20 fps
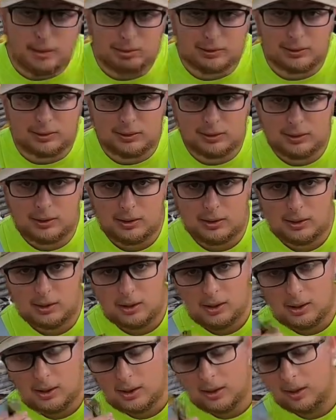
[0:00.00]
pumpkin.
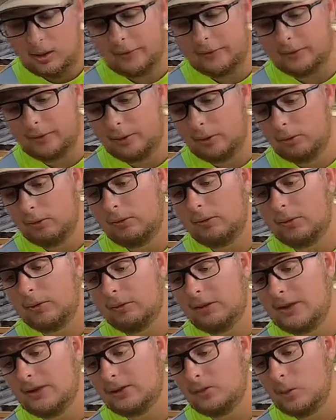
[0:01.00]
I'll,
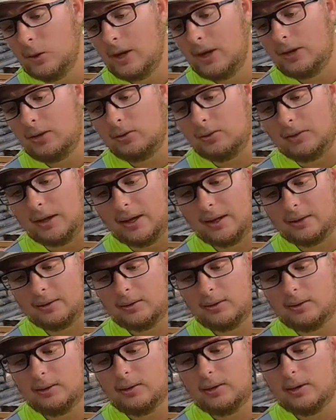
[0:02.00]
the reason why I do that
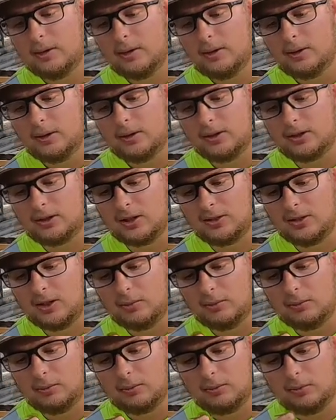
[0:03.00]
is because
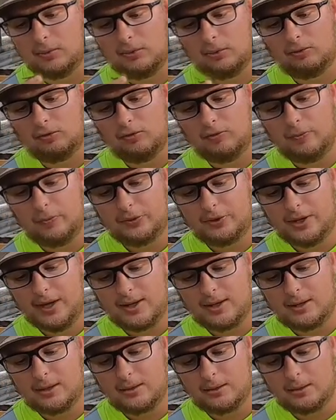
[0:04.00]
I'll
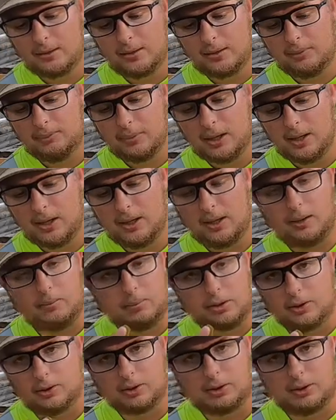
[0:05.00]
take and buy a
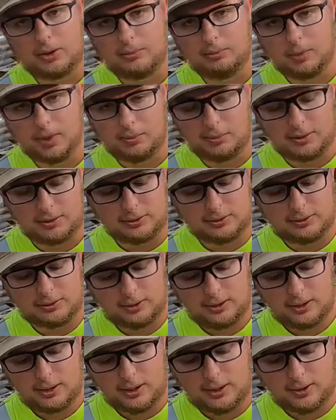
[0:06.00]
bunch of green
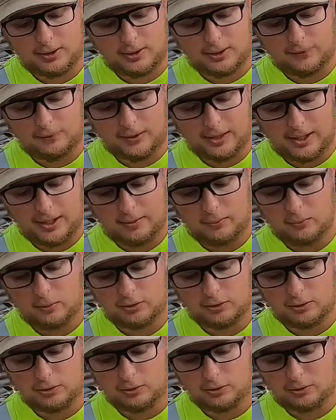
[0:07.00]
pumpkins, and then if I
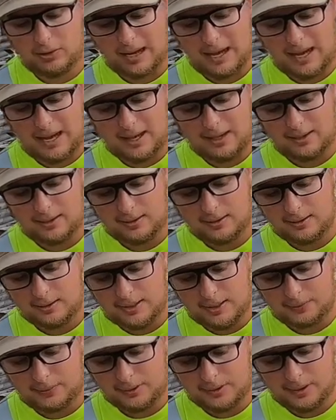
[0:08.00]
want to add
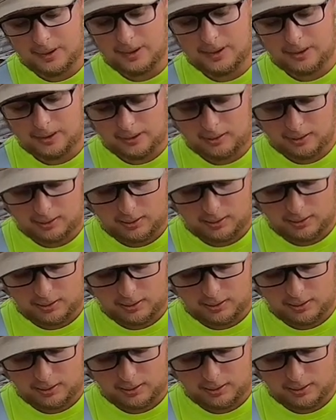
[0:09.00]
dip and dye